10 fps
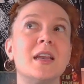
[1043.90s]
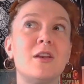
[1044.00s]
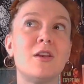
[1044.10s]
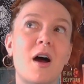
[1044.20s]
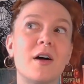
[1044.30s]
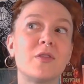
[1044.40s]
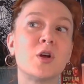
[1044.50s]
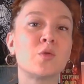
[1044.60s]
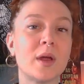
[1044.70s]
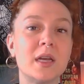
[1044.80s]
not the
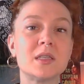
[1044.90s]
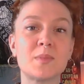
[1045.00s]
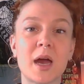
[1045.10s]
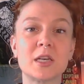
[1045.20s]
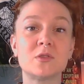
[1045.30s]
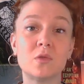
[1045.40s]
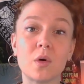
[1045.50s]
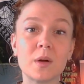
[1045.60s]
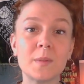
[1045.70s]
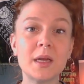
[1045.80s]
greatest match
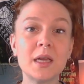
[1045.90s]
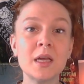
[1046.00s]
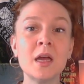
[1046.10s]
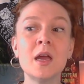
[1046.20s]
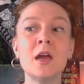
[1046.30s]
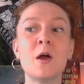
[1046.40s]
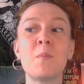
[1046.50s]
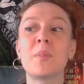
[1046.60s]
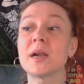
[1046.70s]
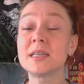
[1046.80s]
for me,
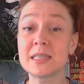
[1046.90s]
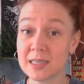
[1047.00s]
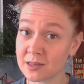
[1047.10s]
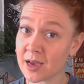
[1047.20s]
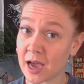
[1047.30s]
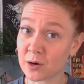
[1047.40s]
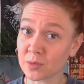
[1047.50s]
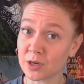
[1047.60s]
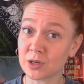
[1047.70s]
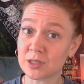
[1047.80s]
but I still had a
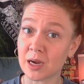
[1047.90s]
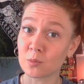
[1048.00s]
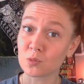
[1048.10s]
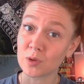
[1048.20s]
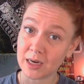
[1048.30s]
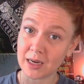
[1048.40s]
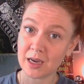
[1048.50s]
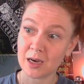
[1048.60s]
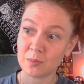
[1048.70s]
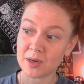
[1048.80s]
really good time reading
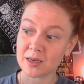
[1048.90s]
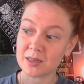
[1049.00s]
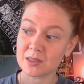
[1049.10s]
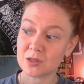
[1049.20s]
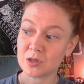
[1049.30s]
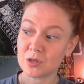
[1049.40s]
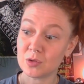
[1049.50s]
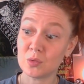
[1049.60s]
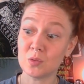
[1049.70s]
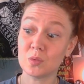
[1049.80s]
it because
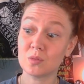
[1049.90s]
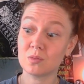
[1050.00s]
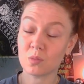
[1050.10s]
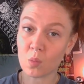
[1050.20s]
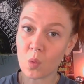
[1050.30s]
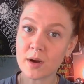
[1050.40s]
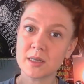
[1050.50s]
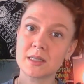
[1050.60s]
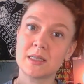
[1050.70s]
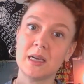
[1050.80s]
you want
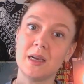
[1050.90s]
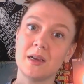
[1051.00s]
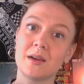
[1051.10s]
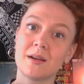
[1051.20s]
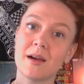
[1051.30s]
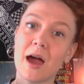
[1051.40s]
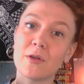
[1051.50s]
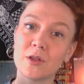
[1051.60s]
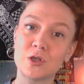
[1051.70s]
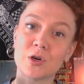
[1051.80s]
to see how
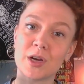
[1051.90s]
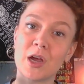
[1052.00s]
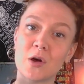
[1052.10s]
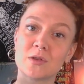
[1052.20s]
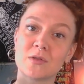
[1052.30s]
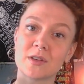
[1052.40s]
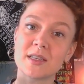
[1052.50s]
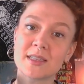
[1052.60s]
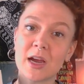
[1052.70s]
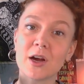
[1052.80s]
the journey goes for
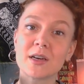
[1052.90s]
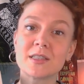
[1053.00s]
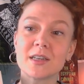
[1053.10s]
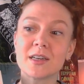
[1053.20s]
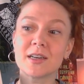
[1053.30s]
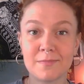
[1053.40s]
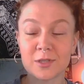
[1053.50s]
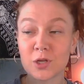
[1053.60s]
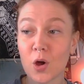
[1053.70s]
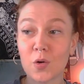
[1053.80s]
this character.
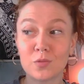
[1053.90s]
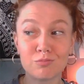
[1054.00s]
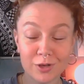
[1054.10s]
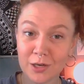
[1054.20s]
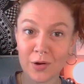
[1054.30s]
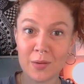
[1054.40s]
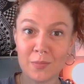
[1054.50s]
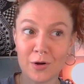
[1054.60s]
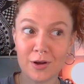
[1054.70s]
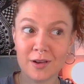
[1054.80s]
So really great
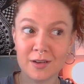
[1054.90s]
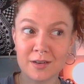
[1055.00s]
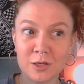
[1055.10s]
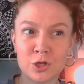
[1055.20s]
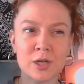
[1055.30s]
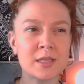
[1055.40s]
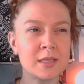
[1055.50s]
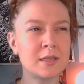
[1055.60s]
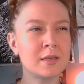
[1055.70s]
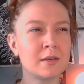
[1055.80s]
book.
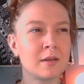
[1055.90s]
Just